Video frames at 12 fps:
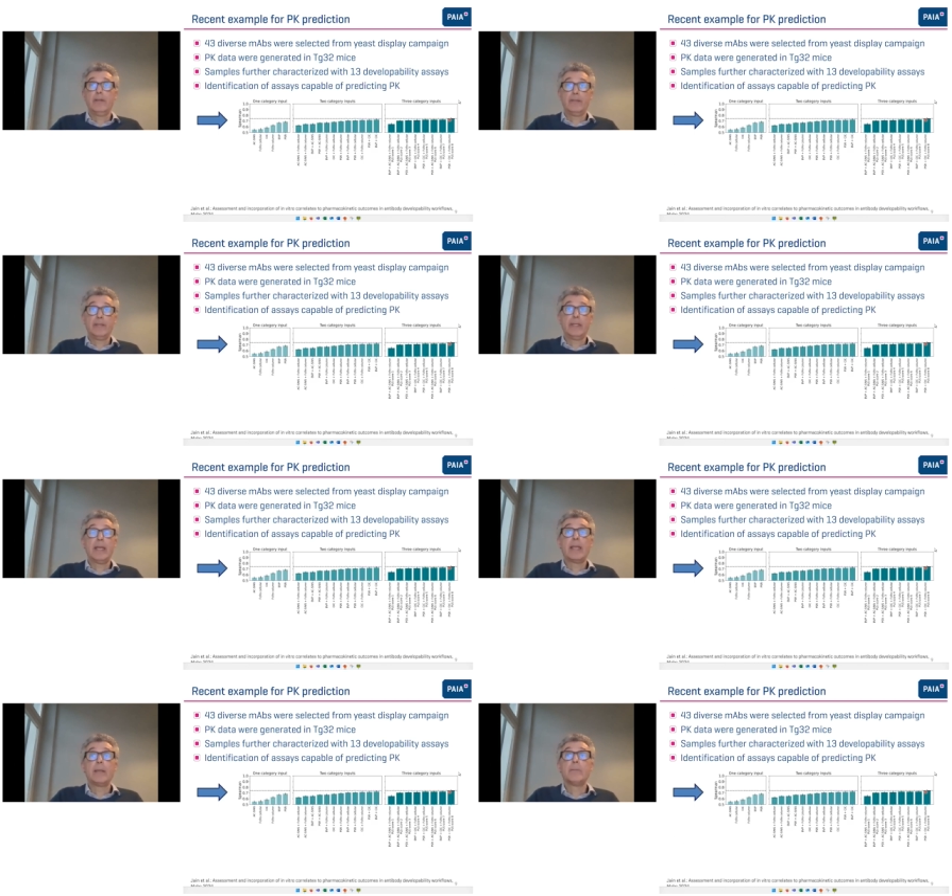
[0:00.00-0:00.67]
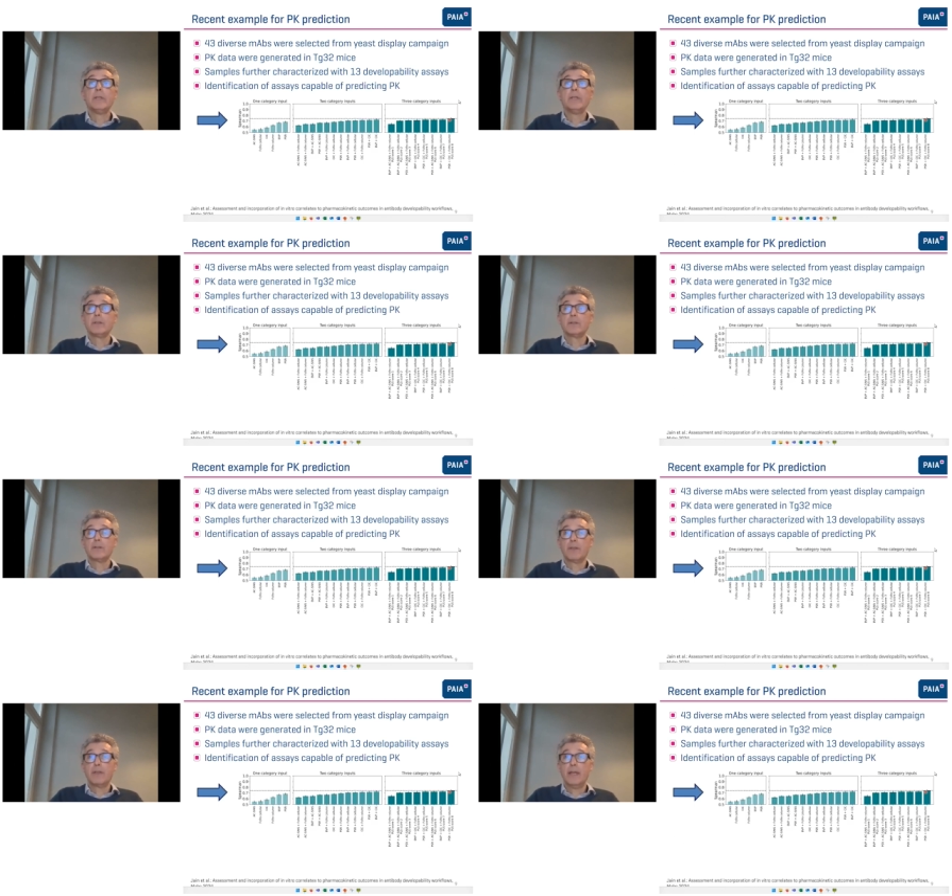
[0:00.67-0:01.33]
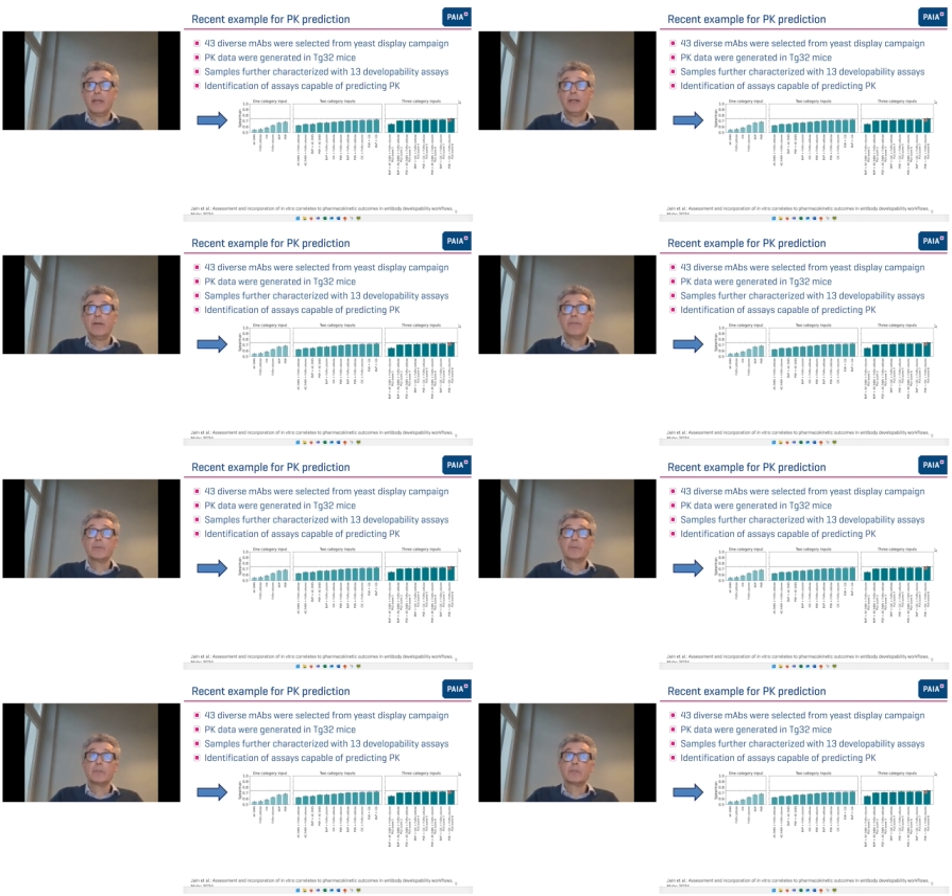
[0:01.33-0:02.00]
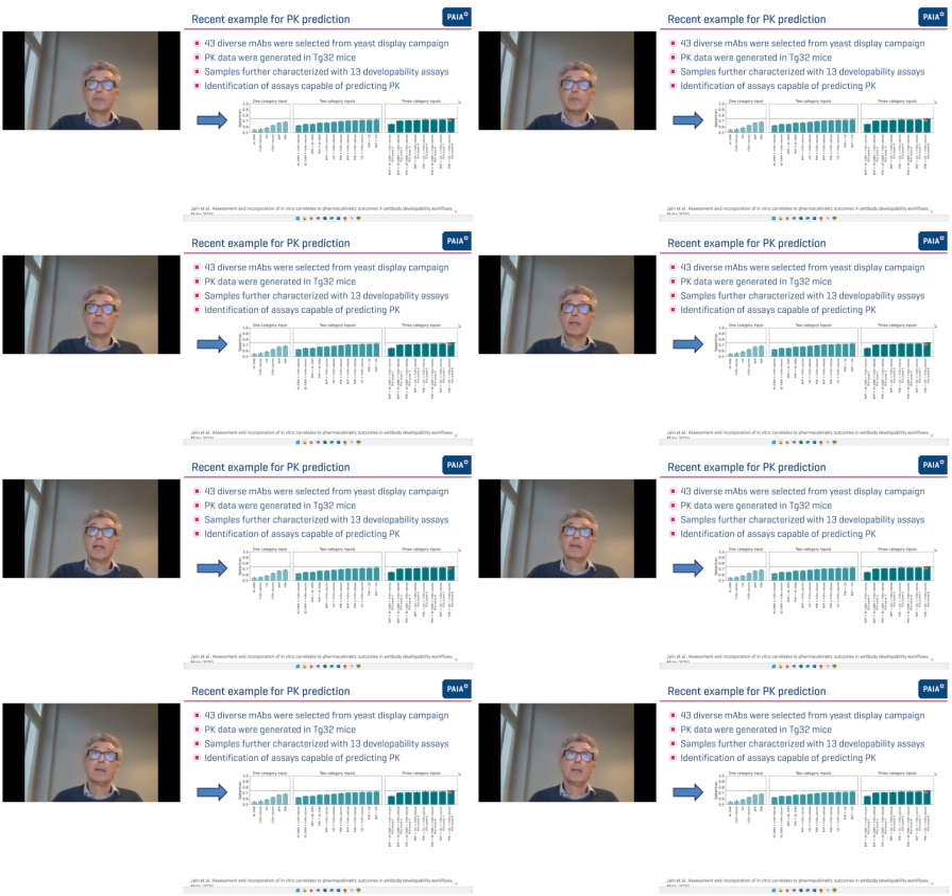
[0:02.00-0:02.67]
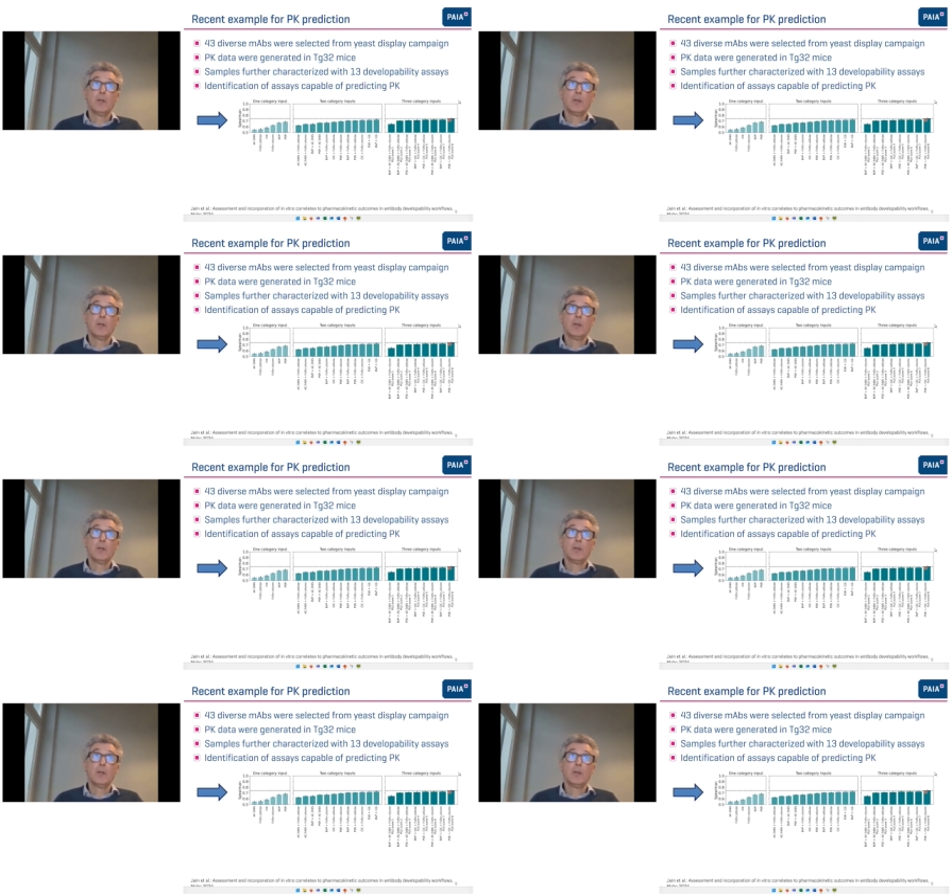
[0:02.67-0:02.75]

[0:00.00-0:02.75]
the aim to then afterwards look at